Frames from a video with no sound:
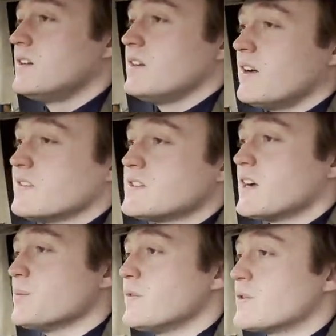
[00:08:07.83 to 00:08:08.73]
I've
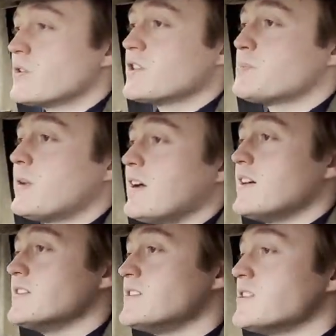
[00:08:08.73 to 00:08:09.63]
stuck with the cross
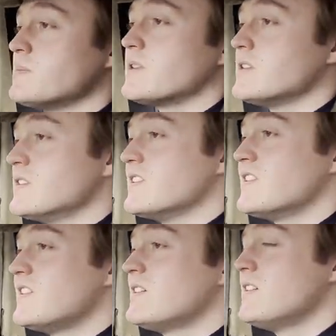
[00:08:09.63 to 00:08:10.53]
plies just
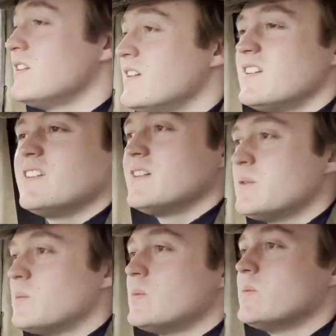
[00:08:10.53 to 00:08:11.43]
because
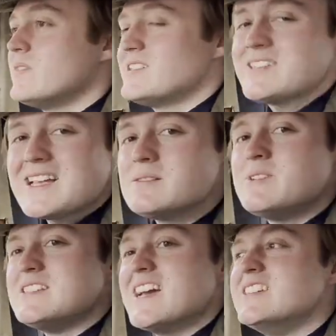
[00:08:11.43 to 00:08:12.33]
it just adds a
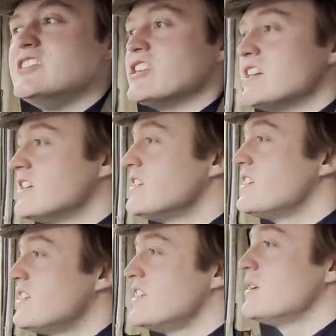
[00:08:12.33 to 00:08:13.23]
bit of danger,
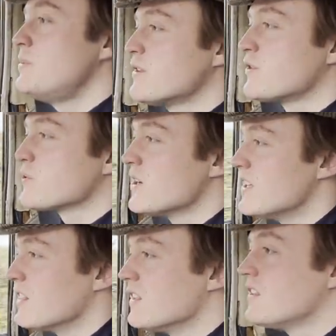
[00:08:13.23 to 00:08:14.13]
a bit of
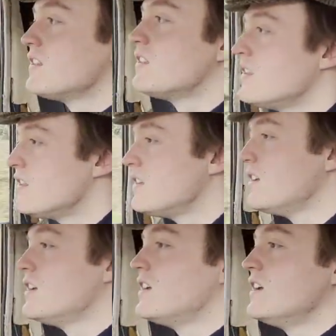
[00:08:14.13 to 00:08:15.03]
thrill.
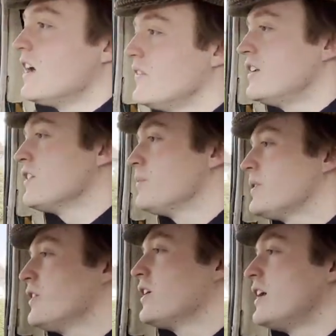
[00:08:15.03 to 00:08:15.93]
I mean,
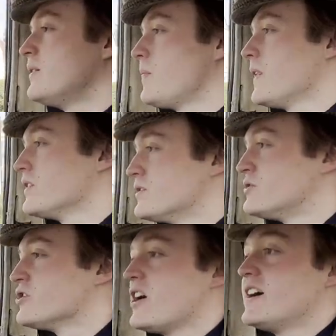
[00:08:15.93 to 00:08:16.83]
but on a
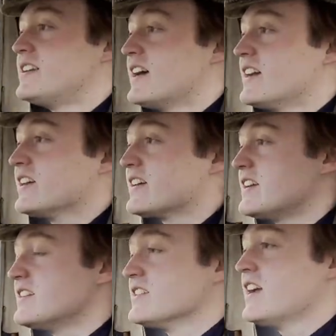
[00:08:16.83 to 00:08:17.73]
dry day like
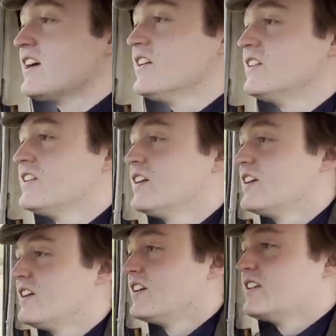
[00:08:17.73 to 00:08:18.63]
it is now,
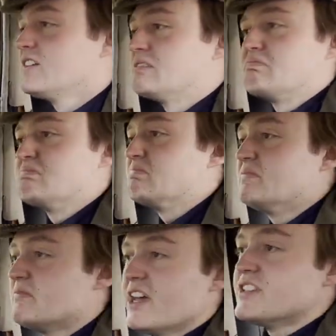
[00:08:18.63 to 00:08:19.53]

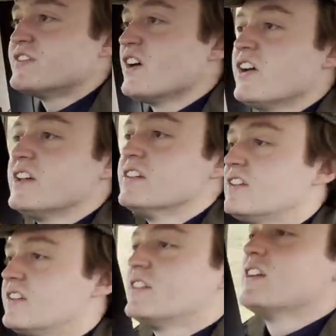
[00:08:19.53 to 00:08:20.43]
it's fine.
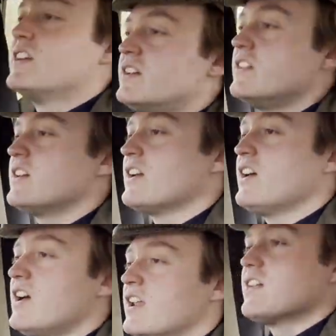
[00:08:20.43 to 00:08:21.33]
You can
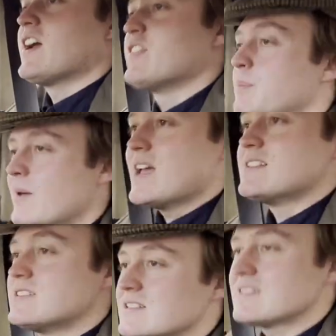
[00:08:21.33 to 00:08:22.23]
hurl it around the
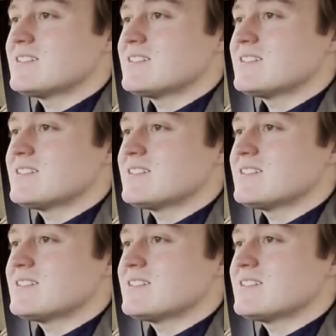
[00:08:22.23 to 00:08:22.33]
bends.